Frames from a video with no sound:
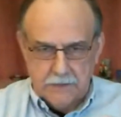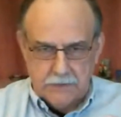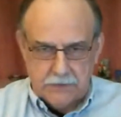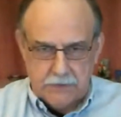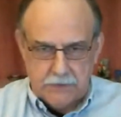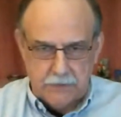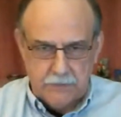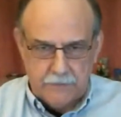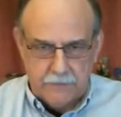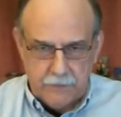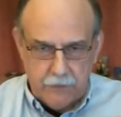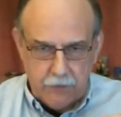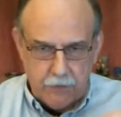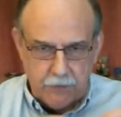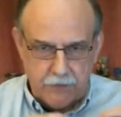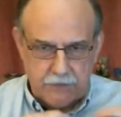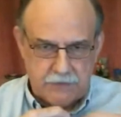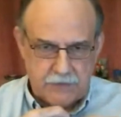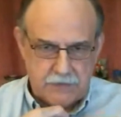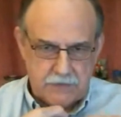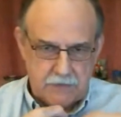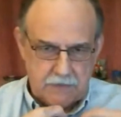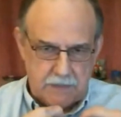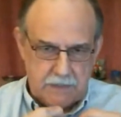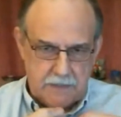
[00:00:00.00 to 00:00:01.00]
To
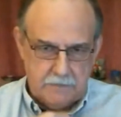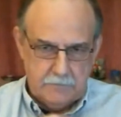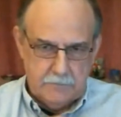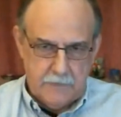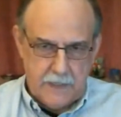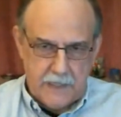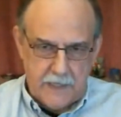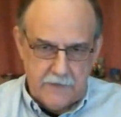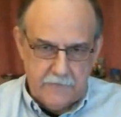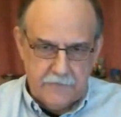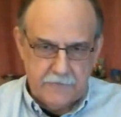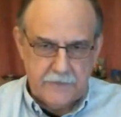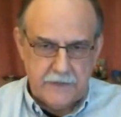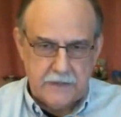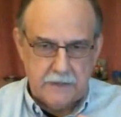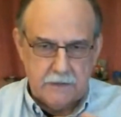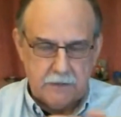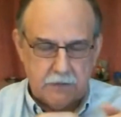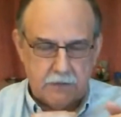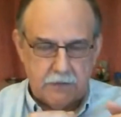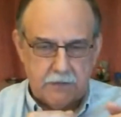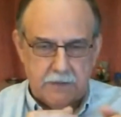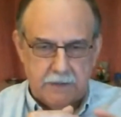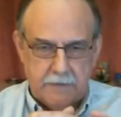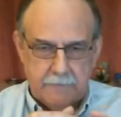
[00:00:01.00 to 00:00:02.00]
folks in my
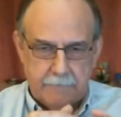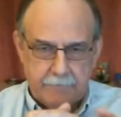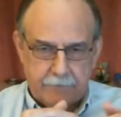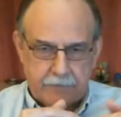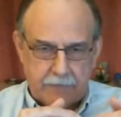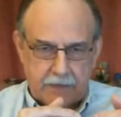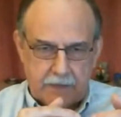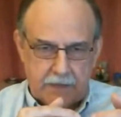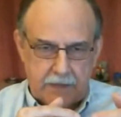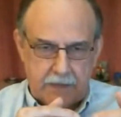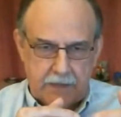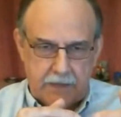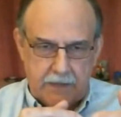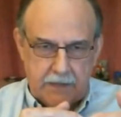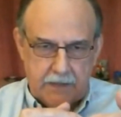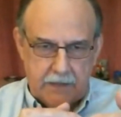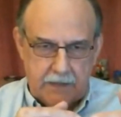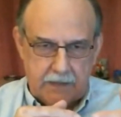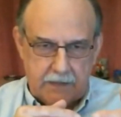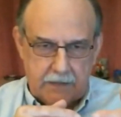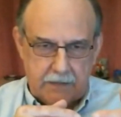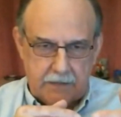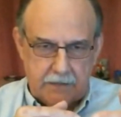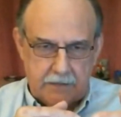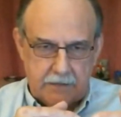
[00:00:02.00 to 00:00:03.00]
field,
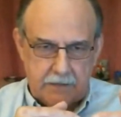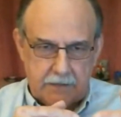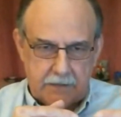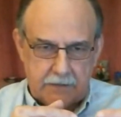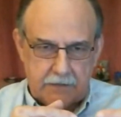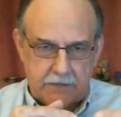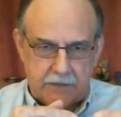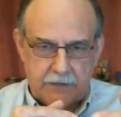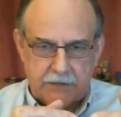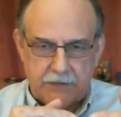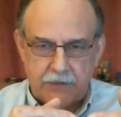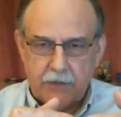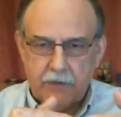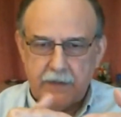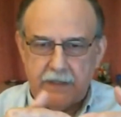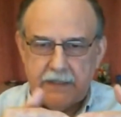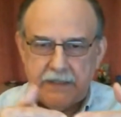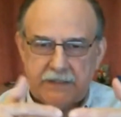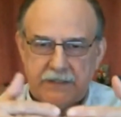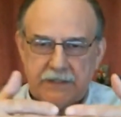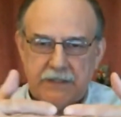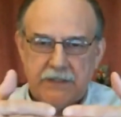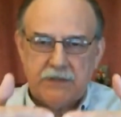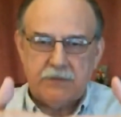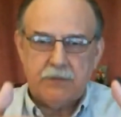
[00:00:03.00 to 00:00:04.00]
the drawing
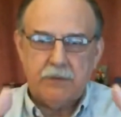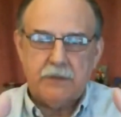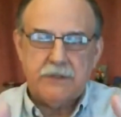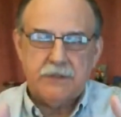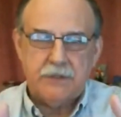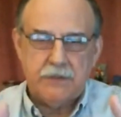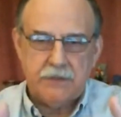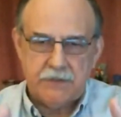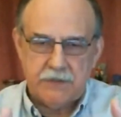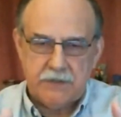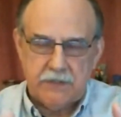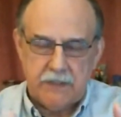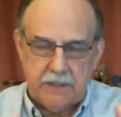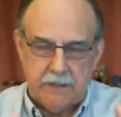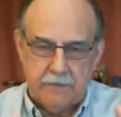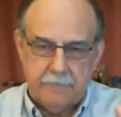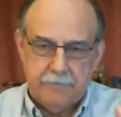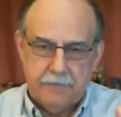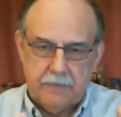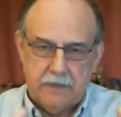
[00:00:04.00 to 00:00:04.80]
is just what you see.